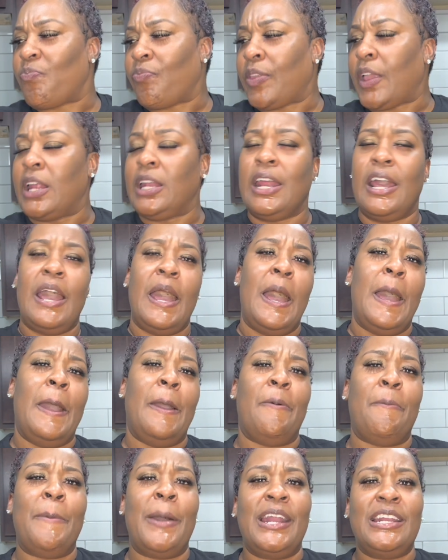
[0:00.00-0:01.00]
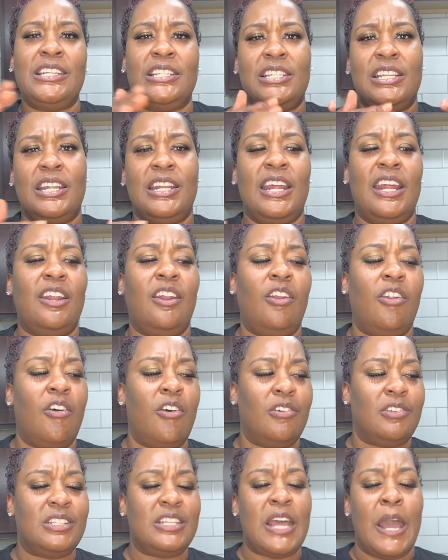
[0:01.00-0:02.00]
And they had everybody sitting at a
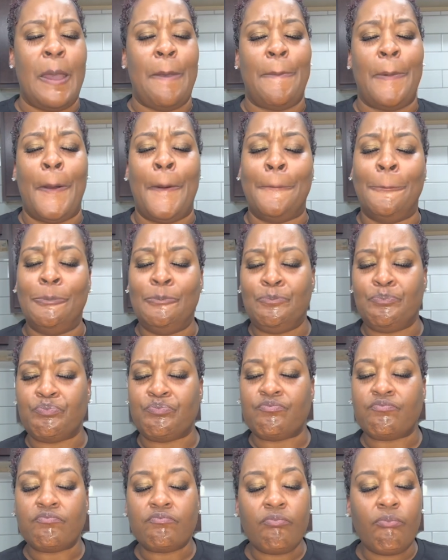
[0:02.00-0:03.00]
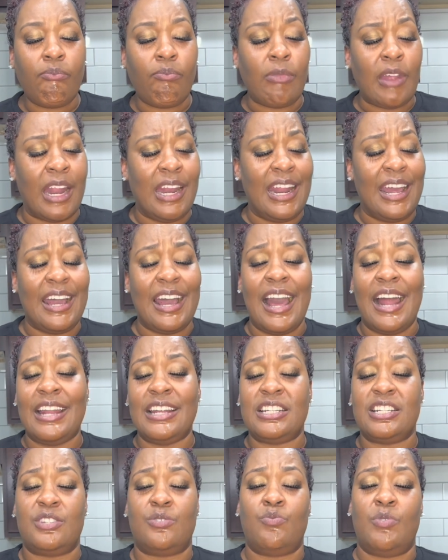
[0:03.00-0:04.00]
long table. And they kind
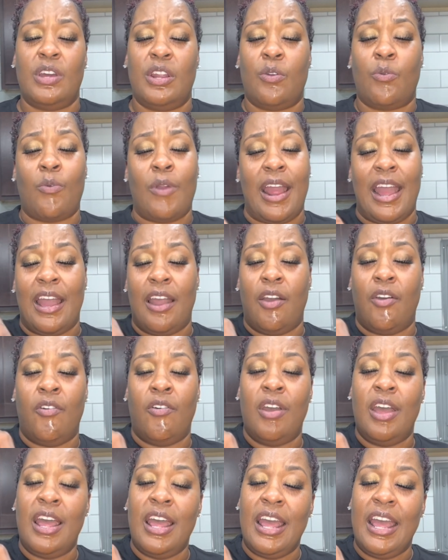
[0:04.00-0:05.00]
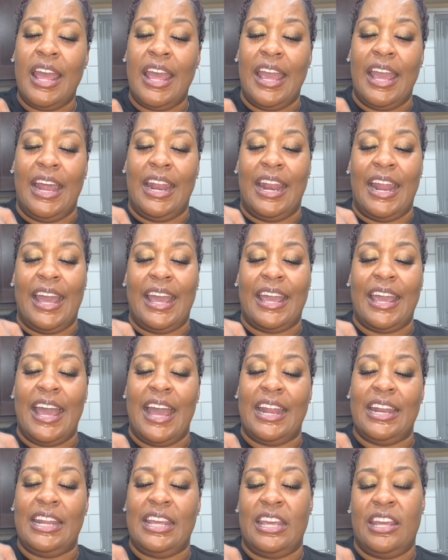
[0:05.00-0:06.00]
of just went around and like
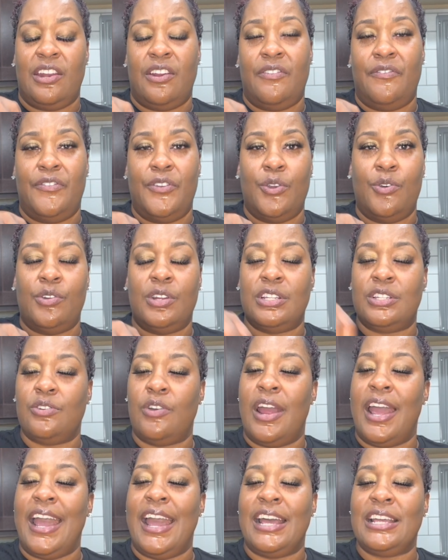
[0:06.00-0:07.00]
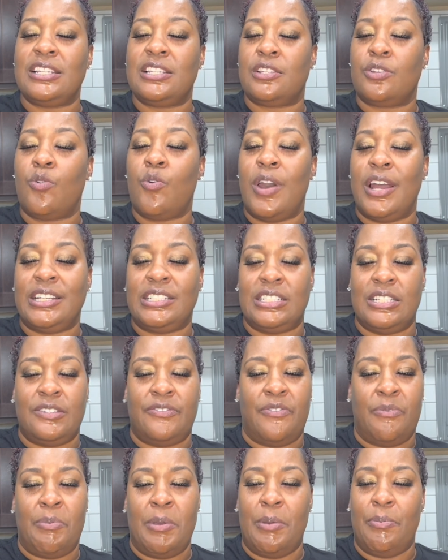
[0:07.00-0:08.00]
kind of interviewed us or asked questions
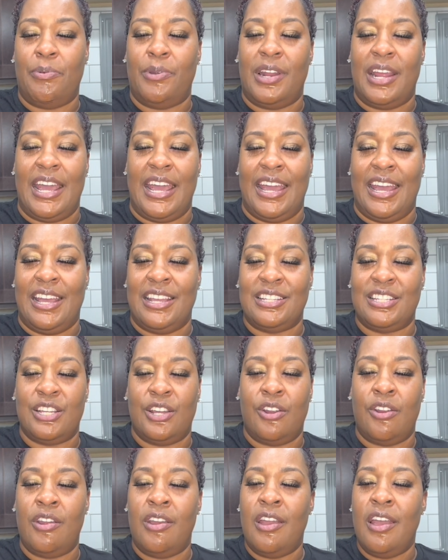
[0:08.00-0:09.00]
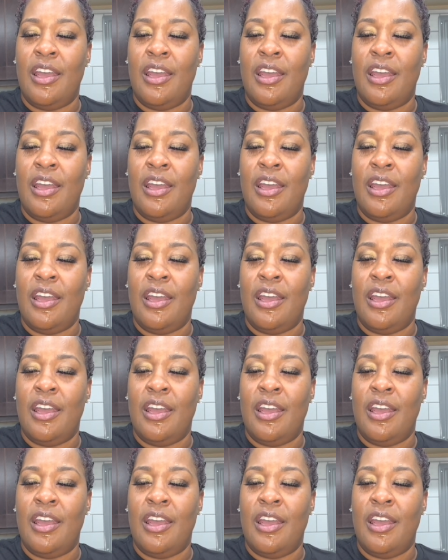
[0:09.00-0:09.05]
for people to answer.